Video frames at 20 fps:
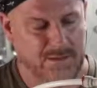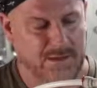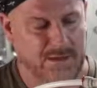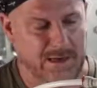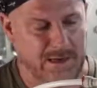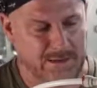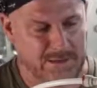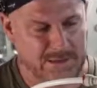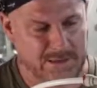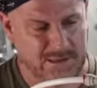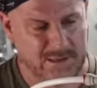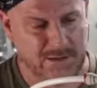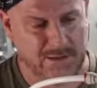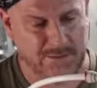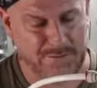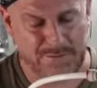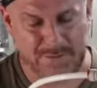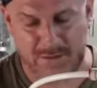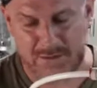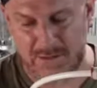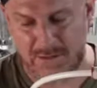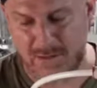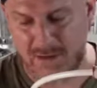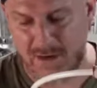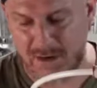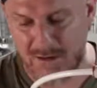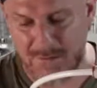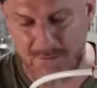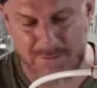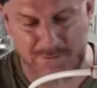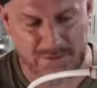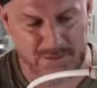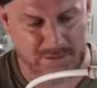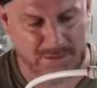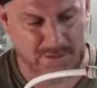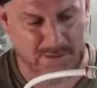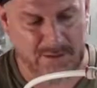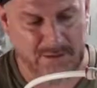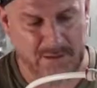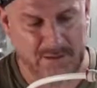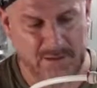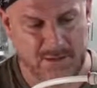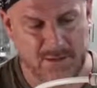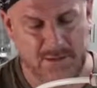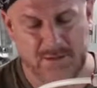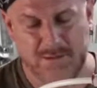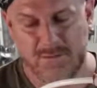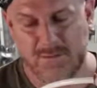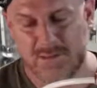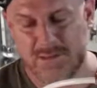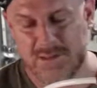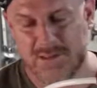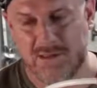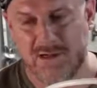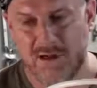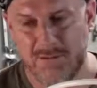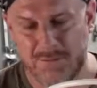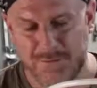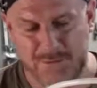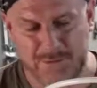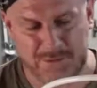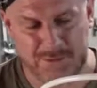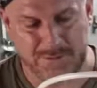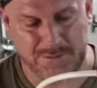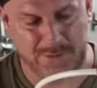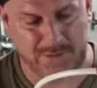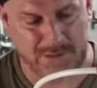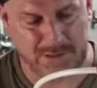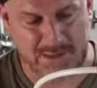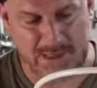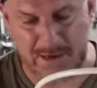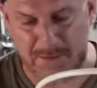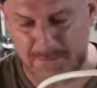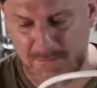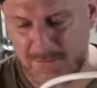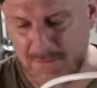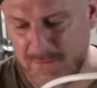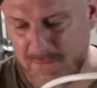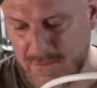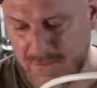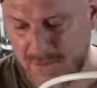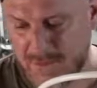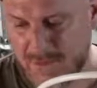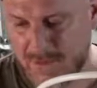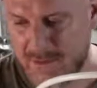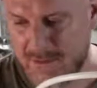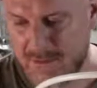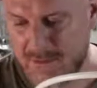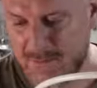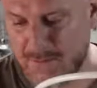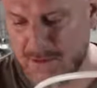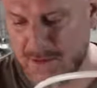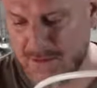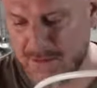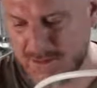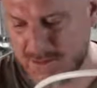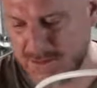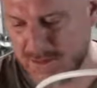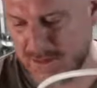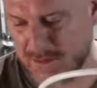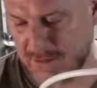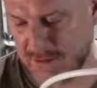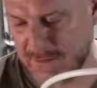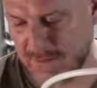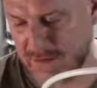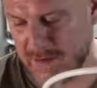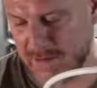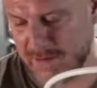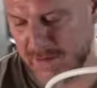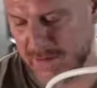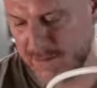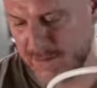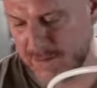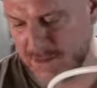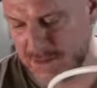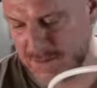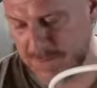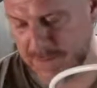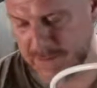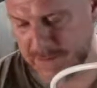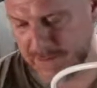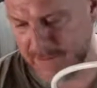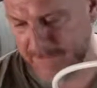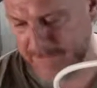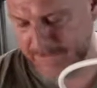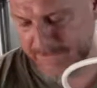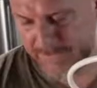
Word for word: Now it's starting to fill the carbon filter. Once the carbon filter fills up, the water will start coming out here into this beaker.